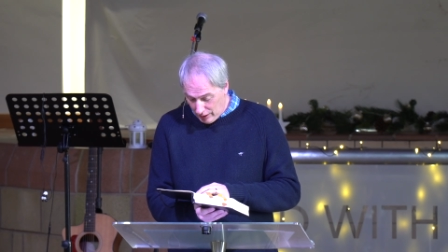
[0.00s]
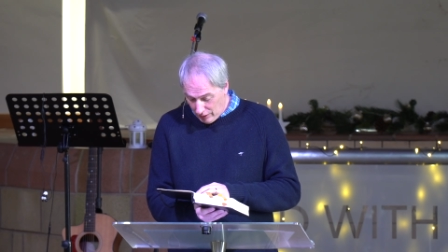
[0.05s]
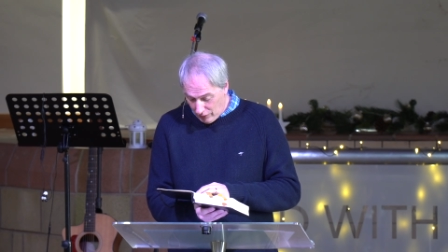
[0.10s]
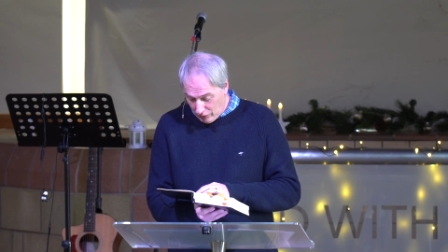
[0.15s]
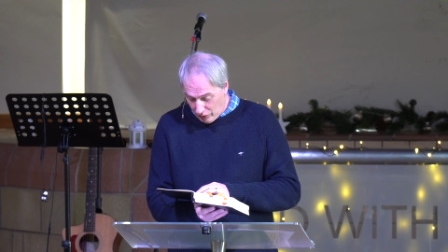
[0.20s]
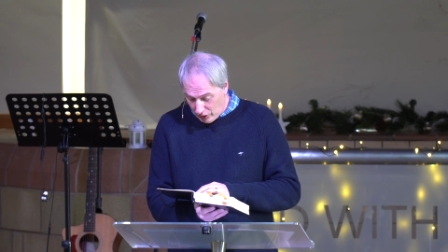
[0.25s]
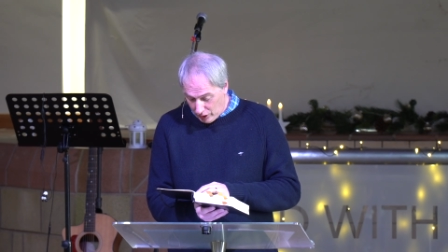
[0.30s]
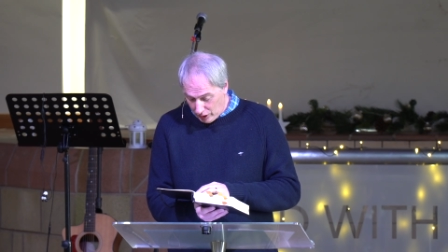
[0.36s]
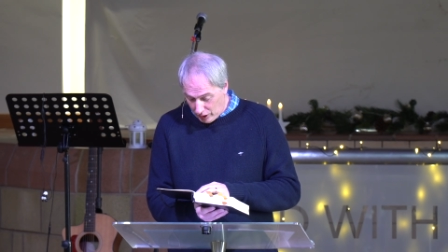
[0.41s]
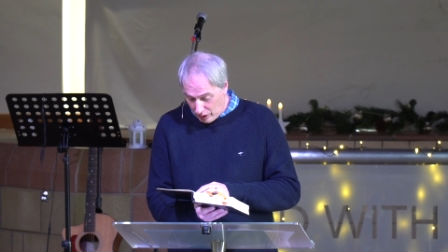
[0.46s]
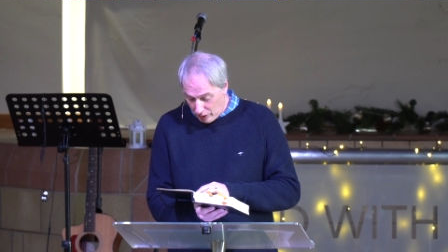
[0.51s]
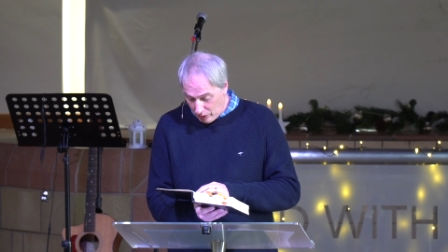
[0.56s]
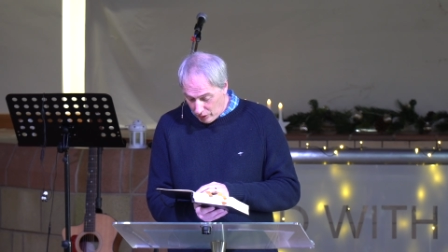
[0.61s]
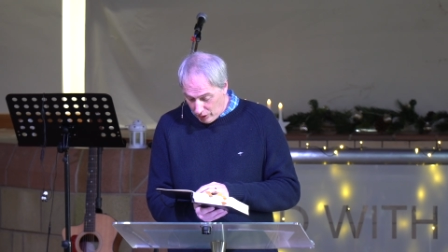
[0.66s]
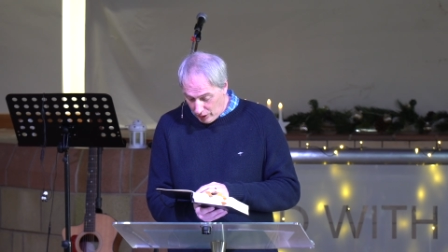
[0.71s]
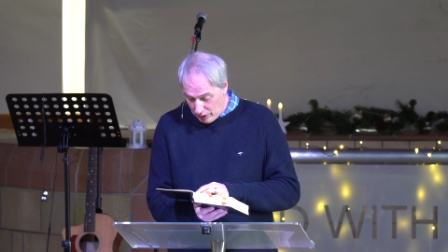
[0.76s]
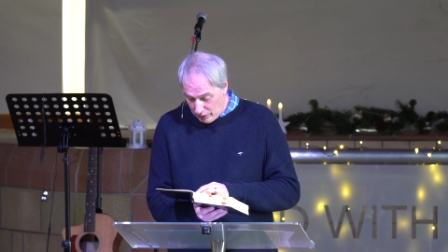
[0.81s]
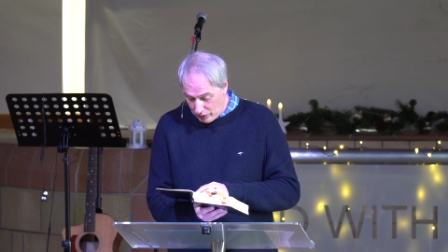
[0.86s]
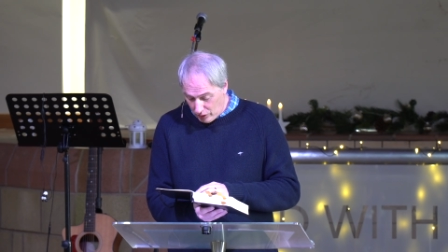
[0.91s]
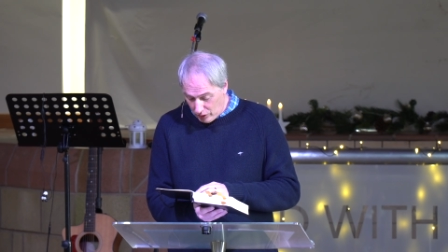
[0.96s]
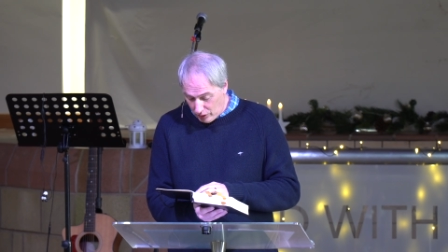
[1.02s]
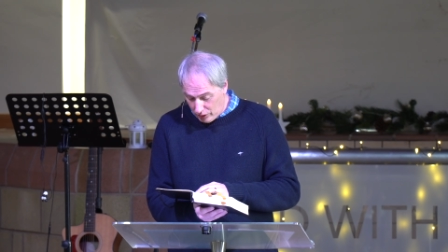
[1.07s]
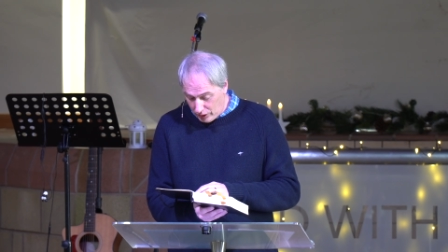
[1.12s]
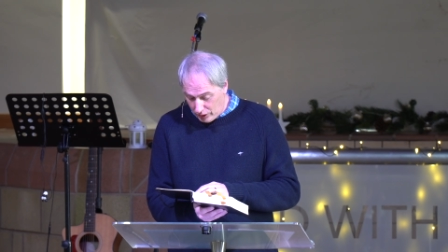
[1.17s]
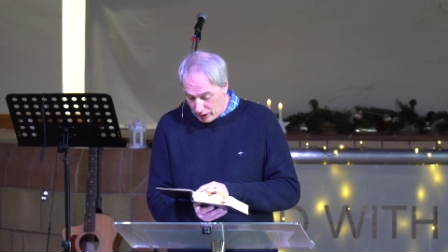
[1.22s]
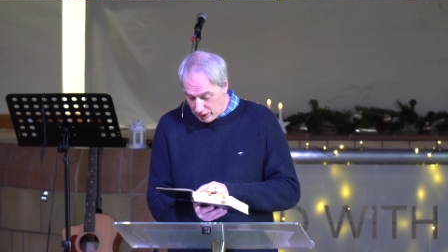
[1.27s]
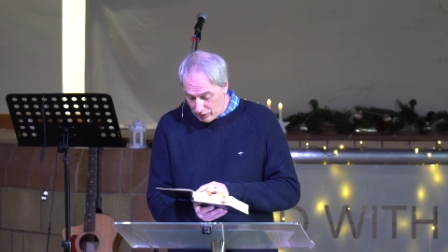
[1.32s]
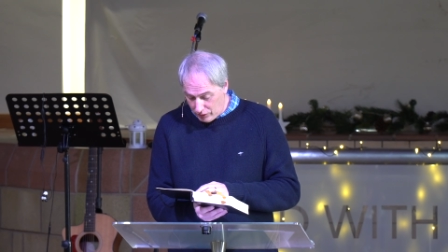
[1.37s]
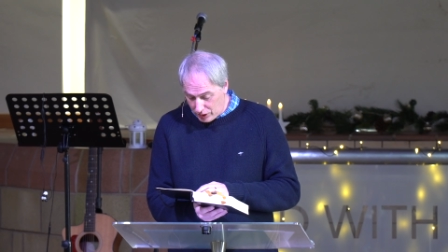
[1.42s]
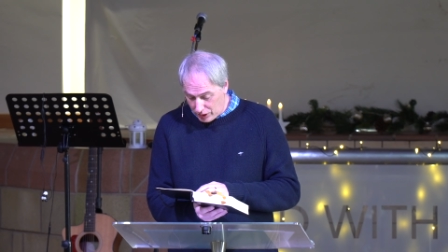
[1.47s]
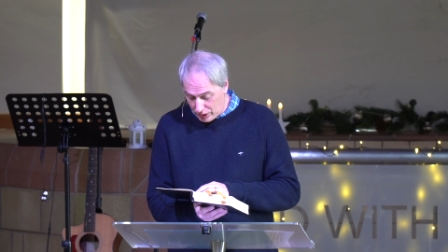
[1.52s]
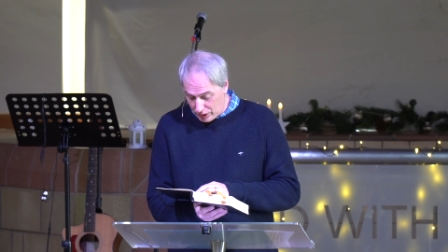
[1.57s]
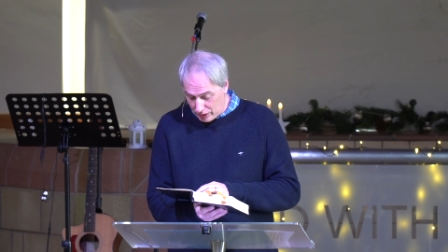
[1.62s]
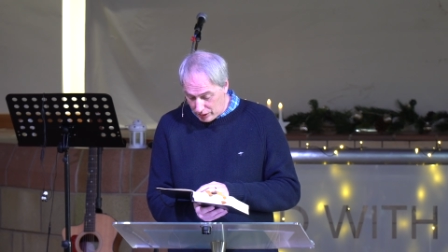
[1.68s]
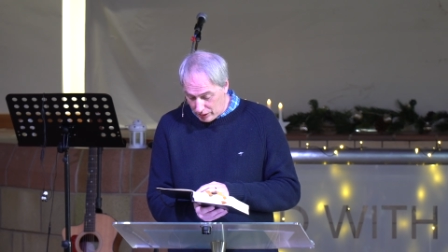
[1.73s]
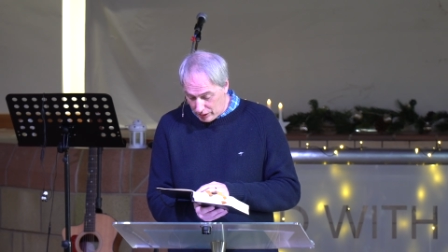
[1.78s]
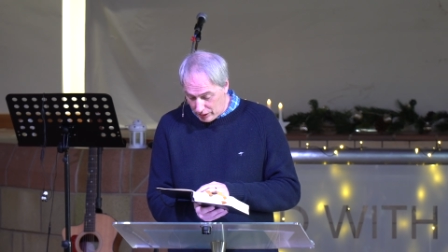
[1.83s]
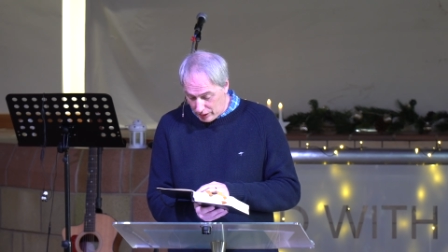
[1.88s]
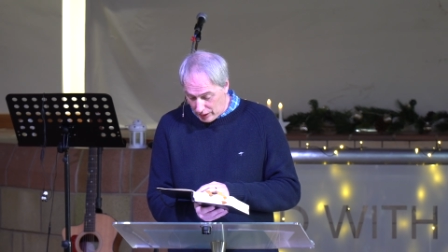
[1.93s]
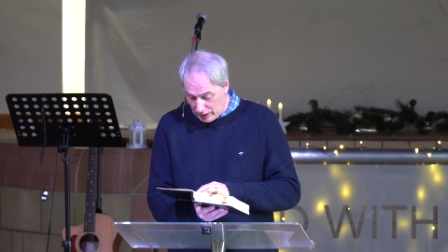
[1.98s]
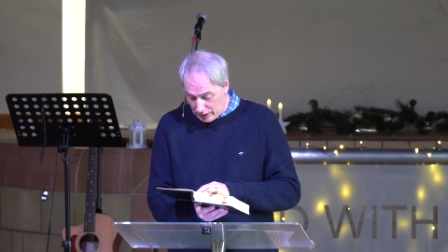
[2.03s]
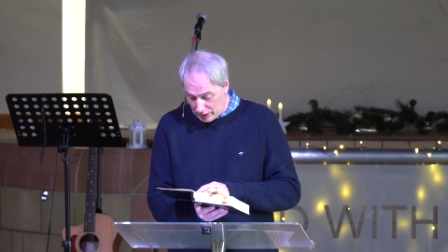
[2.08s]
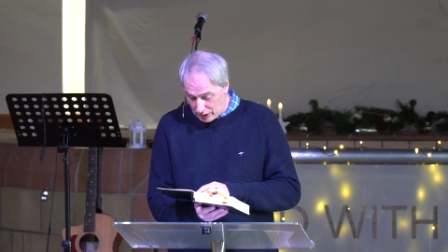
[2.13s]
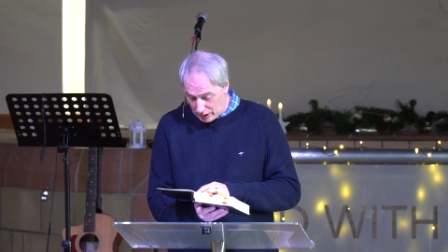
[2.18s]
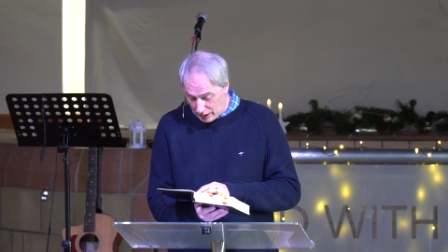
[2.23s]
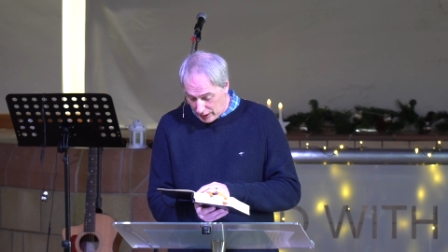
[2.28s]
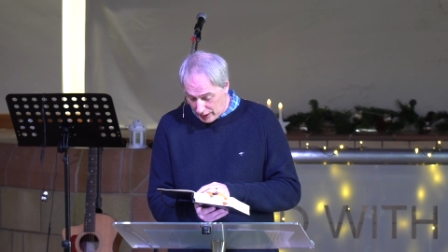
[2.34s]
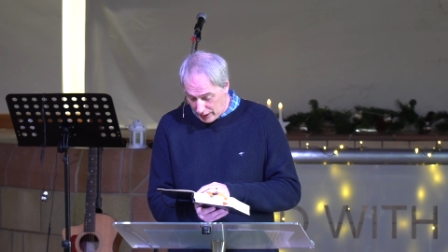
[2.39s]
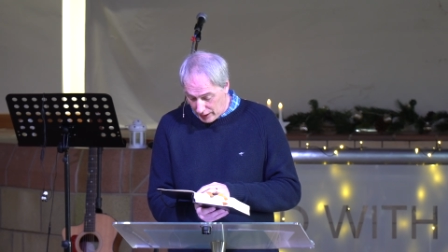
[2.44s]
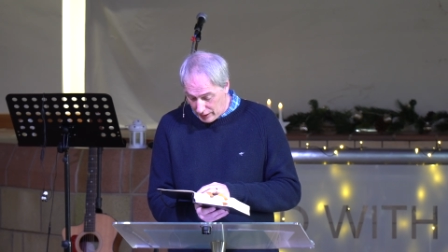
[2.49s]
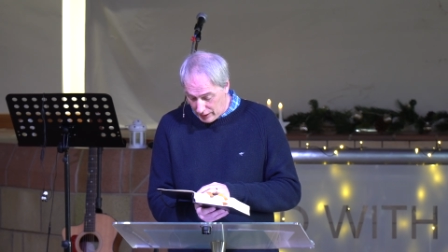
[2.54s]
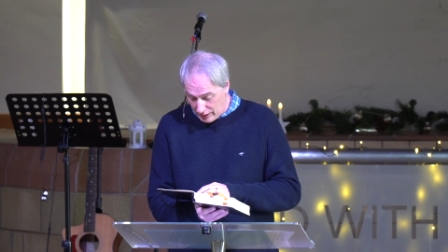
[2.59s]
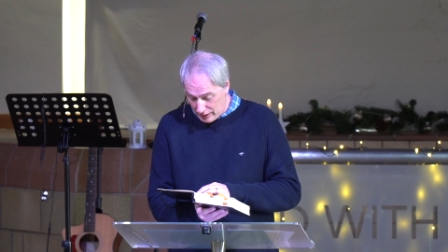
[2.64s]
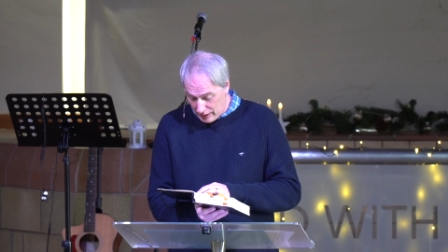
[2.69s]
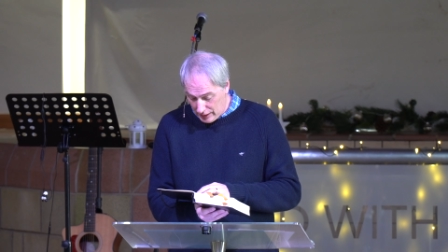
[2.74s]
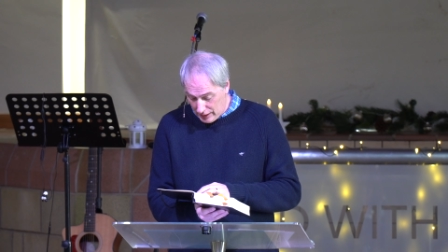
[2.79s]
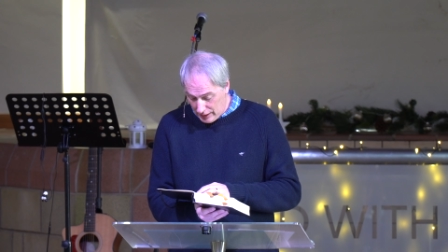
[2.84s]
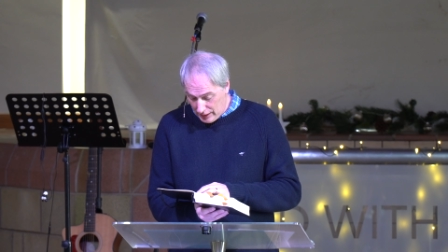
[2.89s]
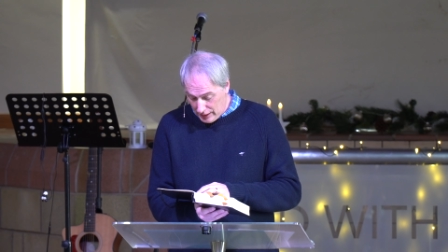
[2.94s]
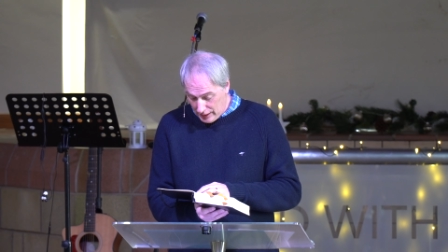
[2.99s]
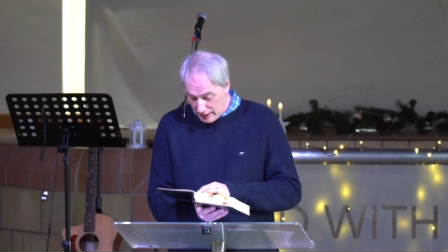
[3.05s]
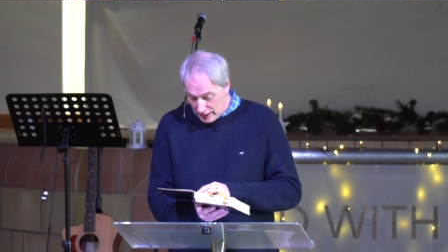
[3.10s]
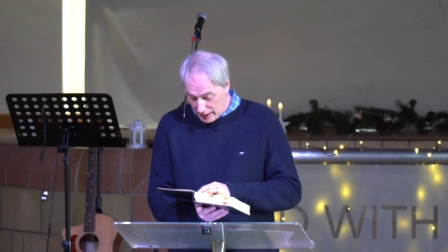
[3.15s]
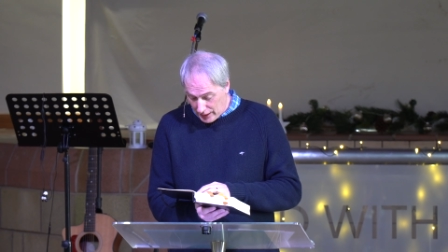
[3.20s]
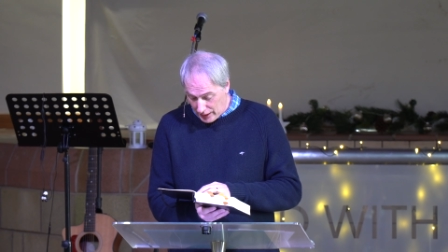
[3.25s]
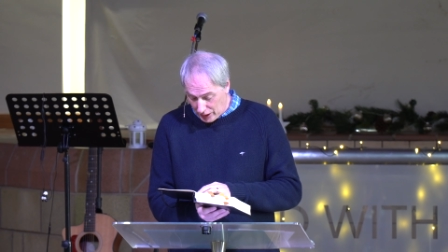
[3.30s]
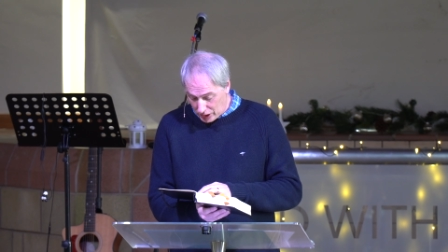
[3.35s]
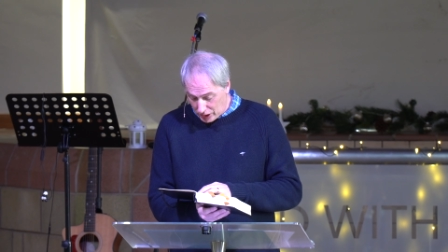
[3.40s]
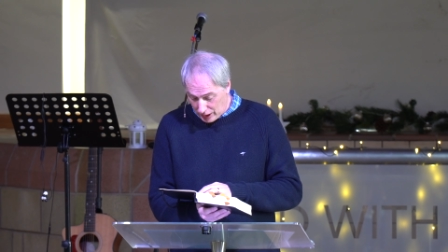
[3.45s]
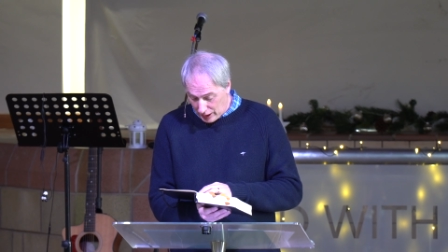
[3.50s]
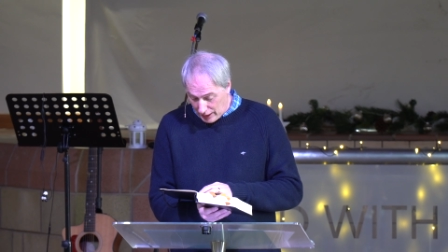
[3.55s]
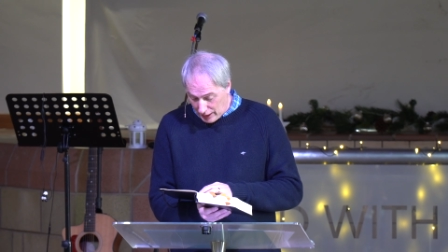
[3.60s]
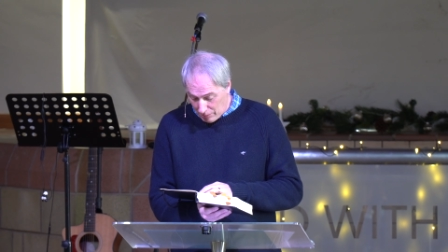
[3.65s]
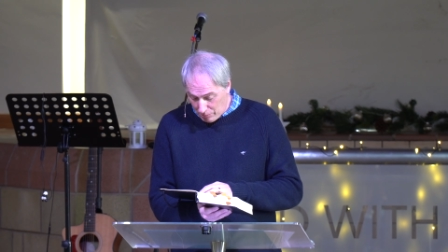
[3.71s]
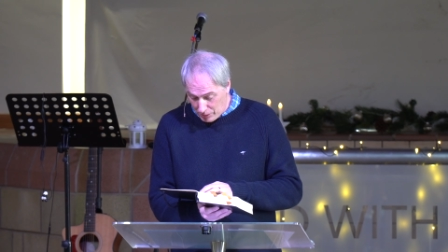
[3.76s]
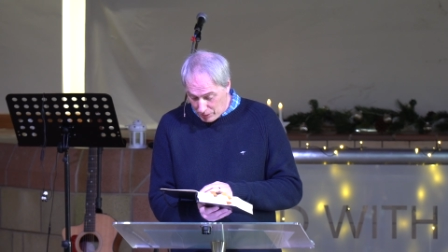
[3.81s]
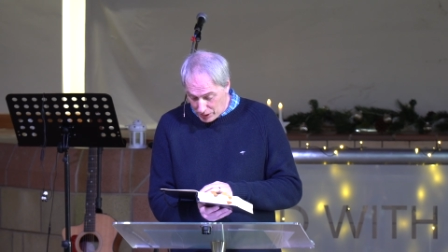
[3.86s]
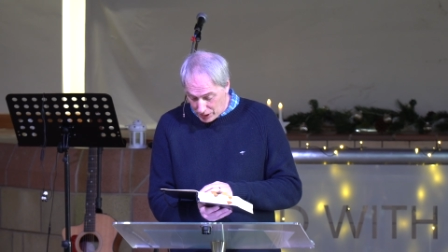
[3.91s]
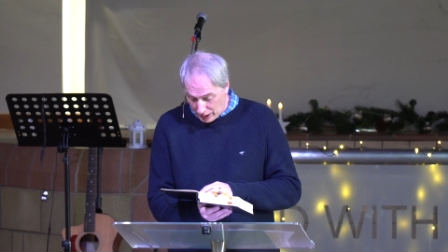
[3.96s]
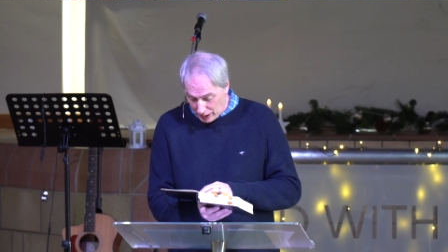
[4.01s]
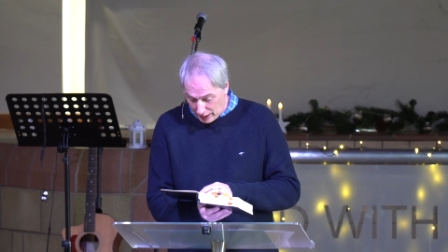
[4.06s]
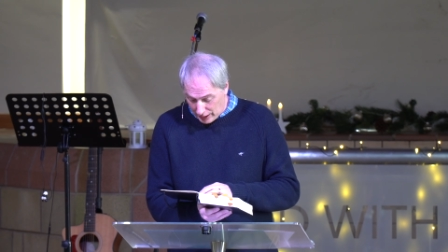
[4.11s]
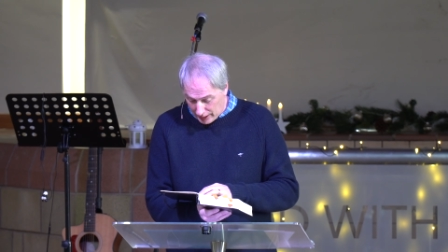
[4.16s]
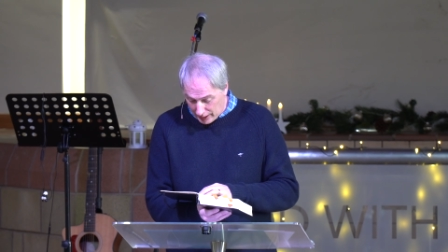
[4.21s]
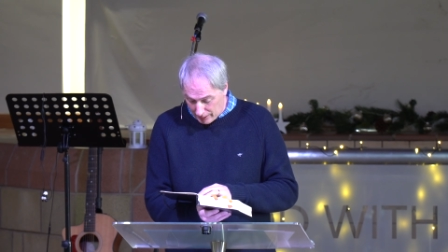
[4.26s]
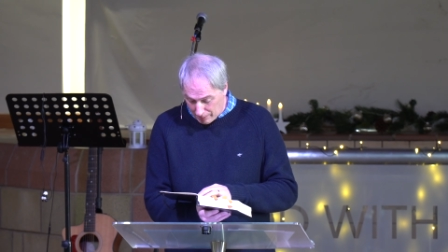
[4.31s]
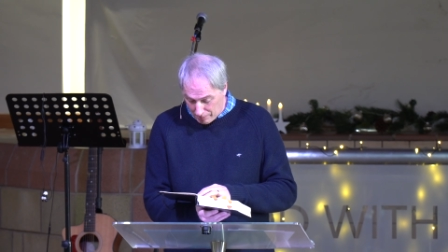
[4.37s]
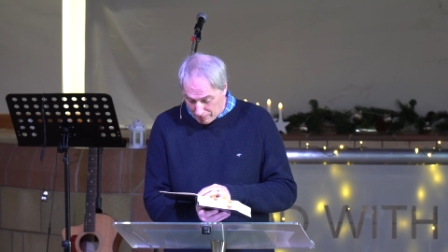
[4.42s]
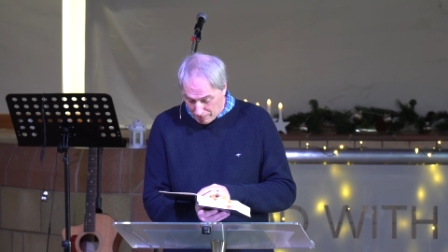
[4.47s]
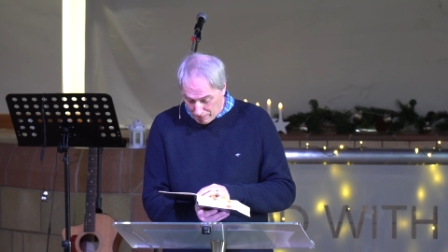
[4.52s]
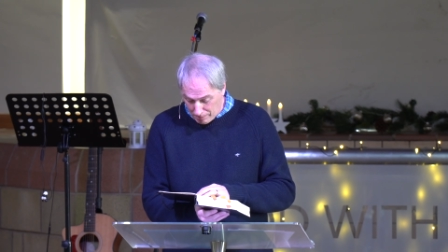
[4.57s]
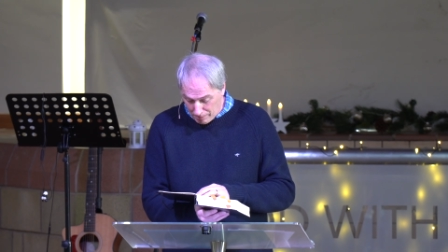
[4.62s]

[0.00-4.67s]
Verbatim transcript: for the glory of God gives it its light, and its lamp is the Lamb.